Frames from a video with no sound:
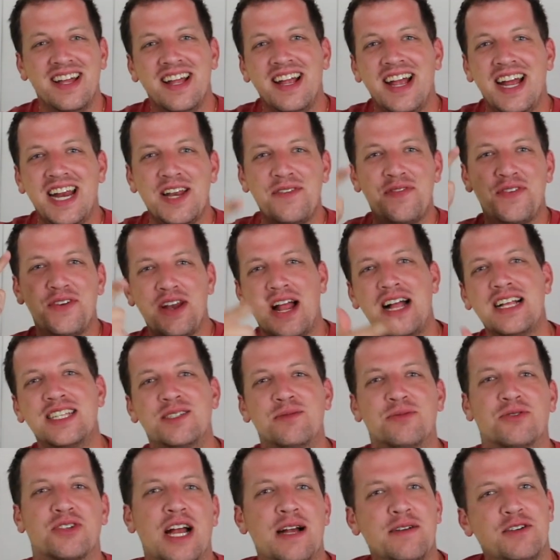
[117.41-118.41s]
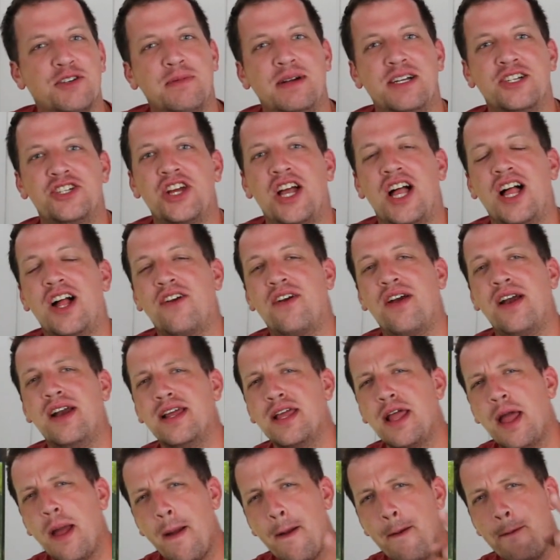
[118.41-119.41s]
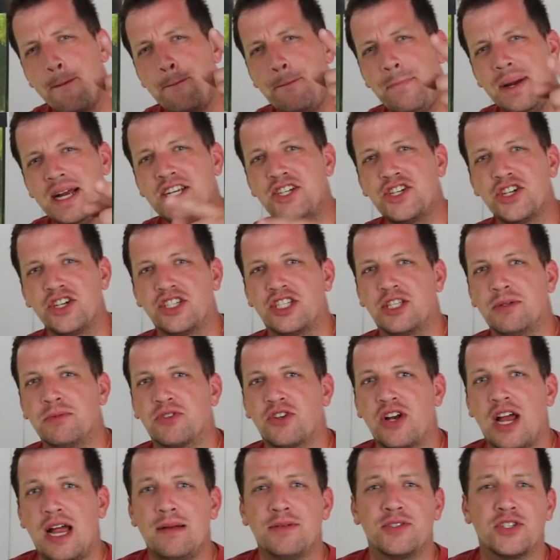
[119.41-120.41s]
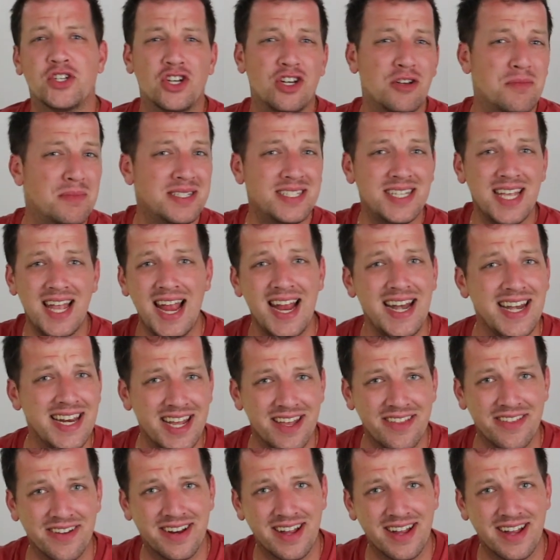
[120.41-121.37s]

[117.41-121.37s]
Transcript: And if you're not subscribed to my channel already, be sure to subscribe so you don't miss any other